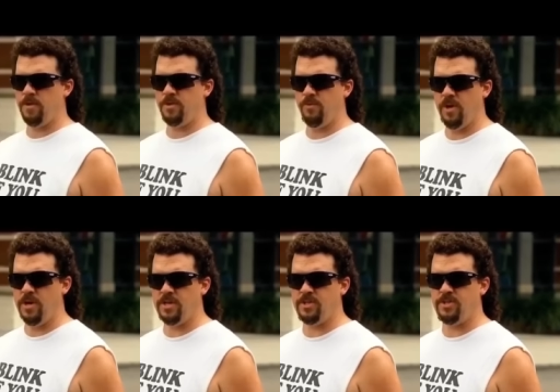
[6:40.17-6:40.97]
that wasn't
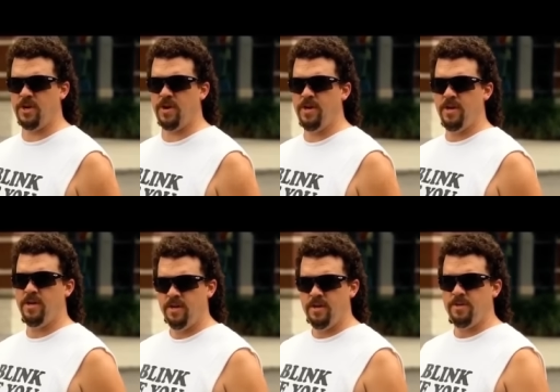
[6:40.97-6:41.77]
really necessary,
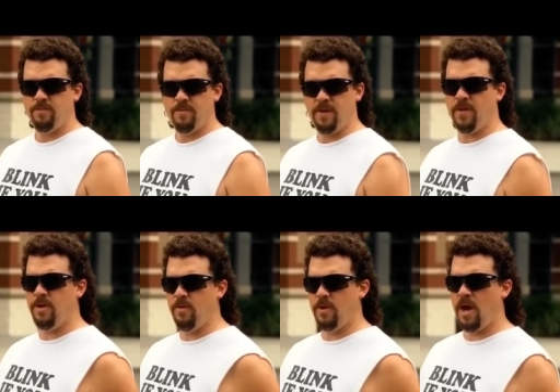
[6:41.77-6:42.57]
being that
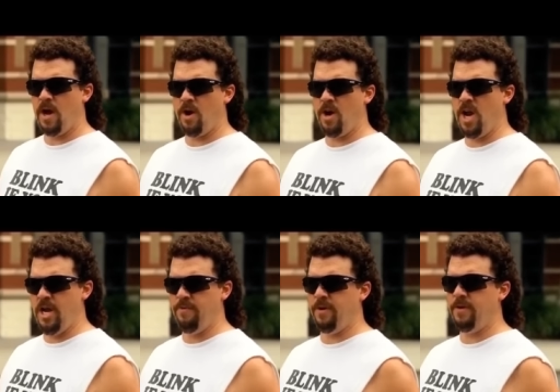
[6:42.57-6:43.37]
you and I are
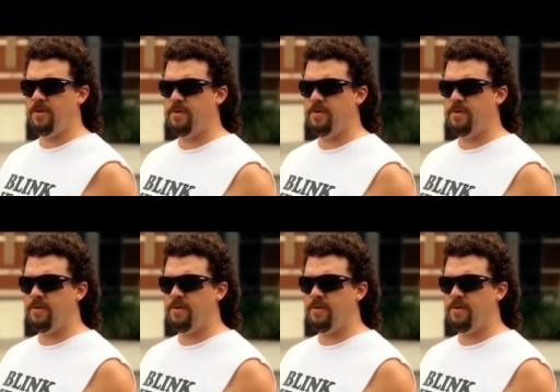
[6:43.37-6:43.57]
even.